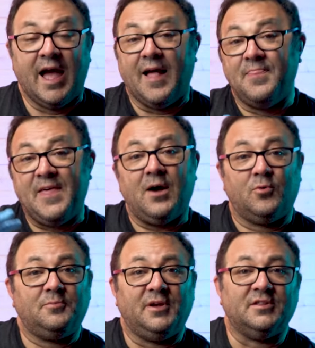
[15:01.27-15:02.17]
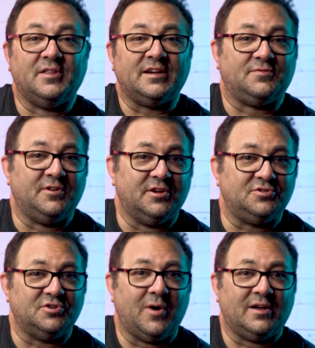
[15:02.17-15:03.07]
And that will be in the next video
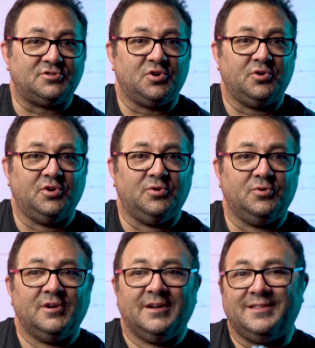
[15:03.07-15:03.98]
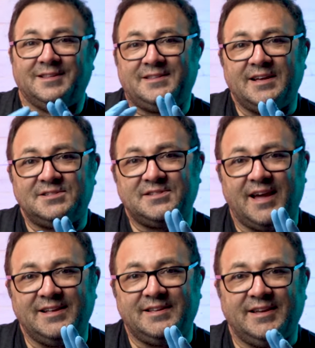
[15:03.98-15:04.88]
too. I'll show you the tests
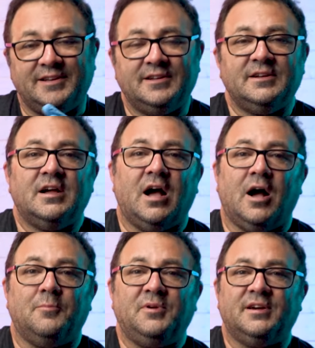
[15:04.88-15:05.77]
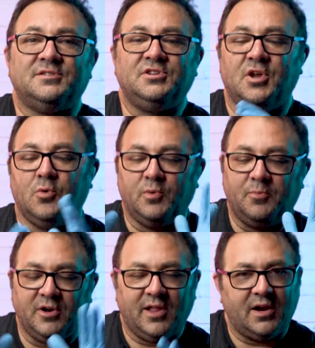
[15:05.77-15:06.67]
I did because, you know, we
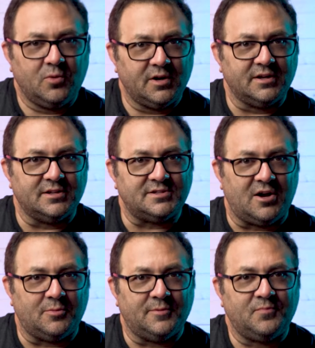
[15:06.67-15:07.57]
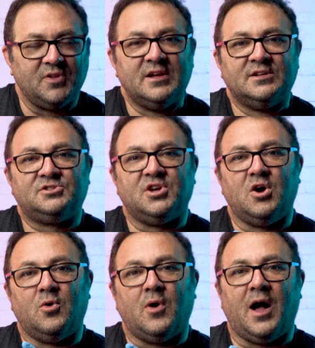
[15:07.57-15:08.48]
put a lot of work into this helmet.
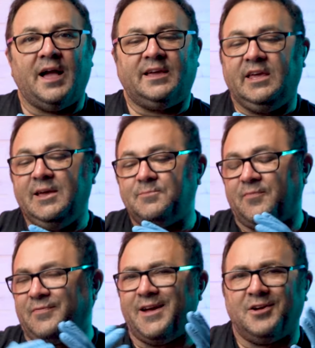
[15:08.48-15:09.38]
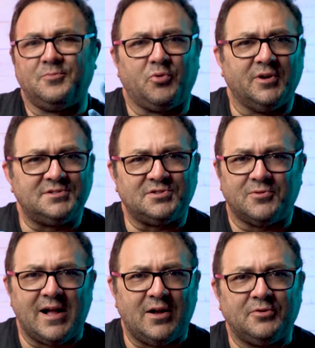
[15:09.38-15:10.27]
So I keep failed prints
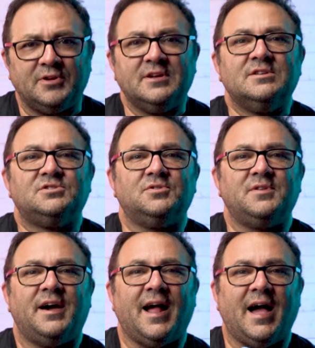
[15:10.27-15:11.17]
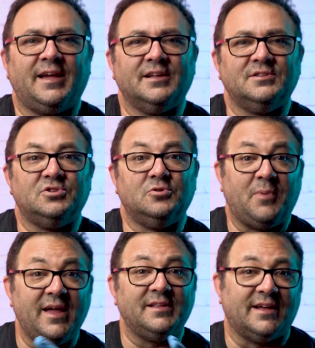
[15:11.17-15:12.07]
around so that I can do
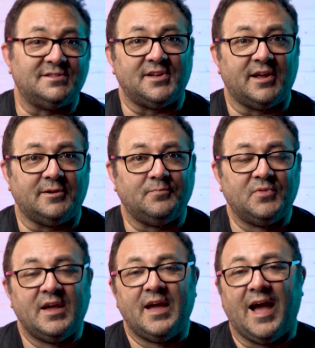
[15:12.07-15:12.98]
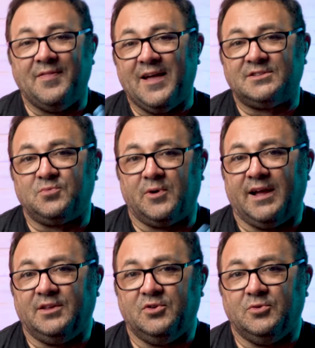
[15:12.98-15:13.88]
paint tests on them. And that's what
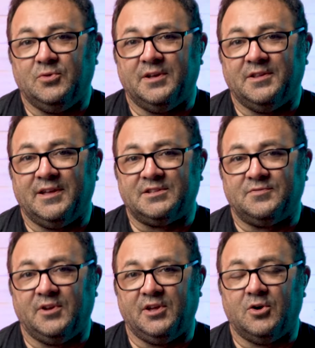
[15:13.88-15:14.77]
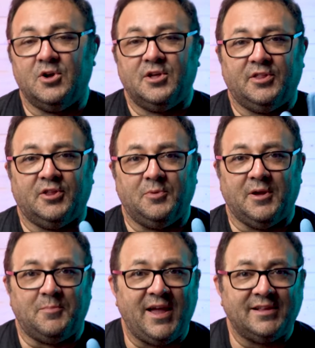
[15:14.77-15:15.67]
I do in the next video. There'll be
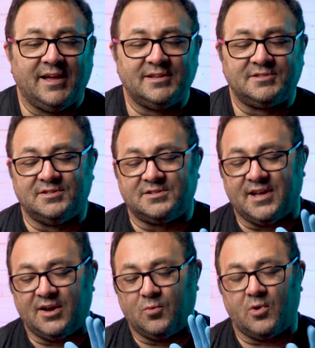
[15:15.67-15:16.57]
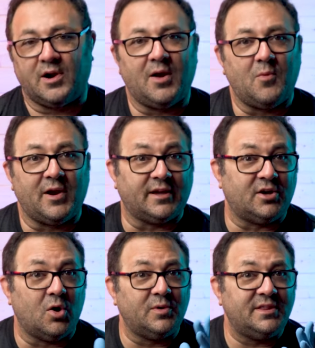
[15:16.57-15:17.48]
a paint test to decide where I want to
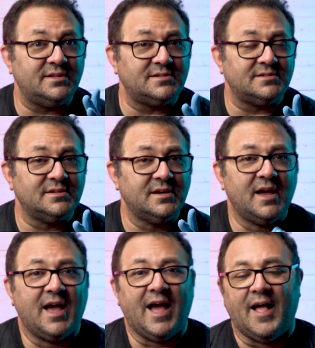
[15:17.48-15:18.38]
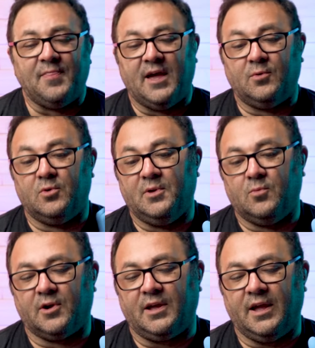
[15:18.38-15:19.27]
go with this. And then we'll be
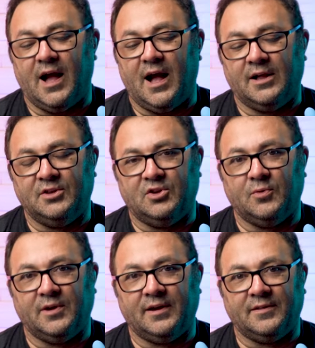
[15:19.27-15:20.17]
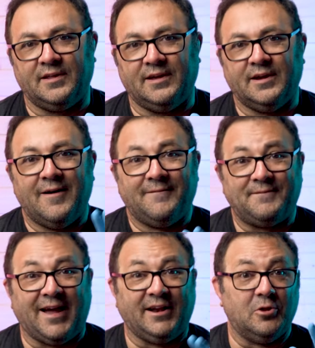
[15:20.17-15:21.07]
working on doing the
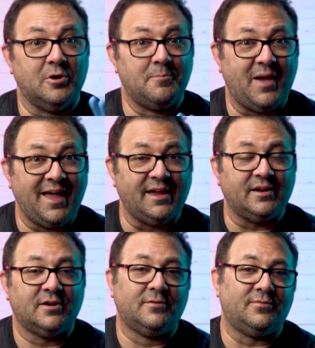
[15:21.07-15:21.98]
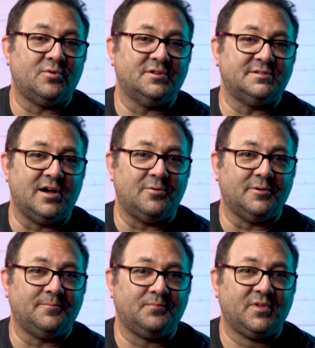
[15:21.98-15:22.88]
final paint for this
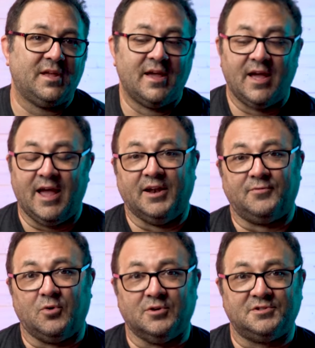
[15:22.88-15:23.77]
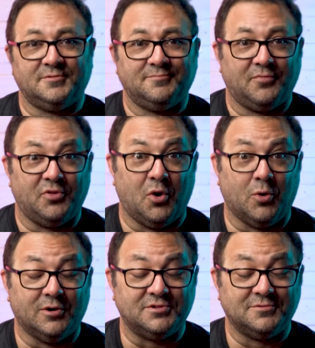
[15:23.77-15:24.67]
helmet. And of course, the
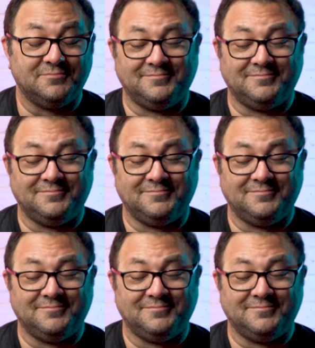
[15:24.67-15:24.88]
horns.